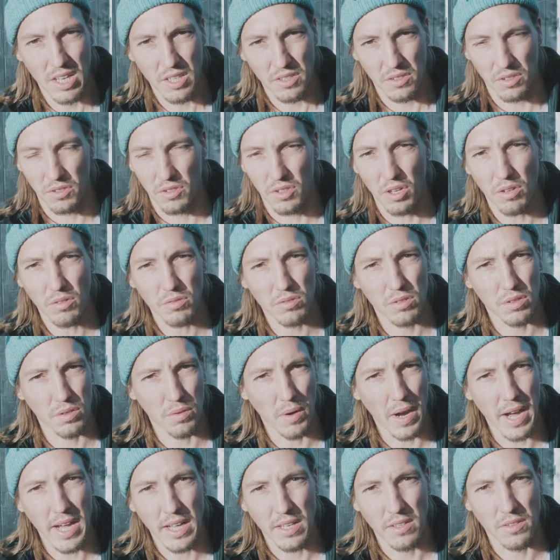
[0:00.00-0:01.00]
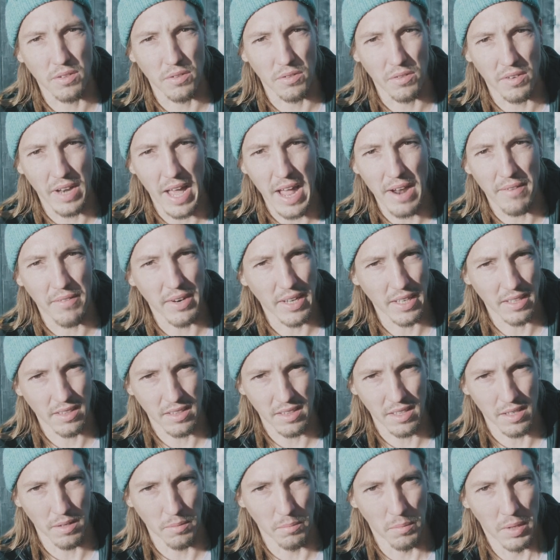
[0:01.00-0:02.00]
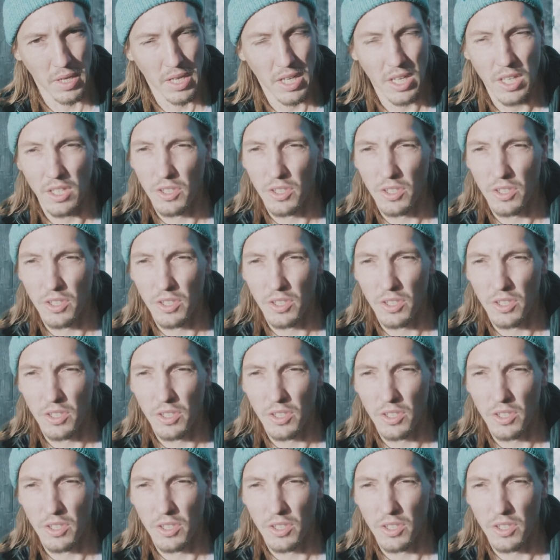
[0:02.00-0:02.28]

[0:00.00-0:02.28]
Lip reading: So don't try to narrate them.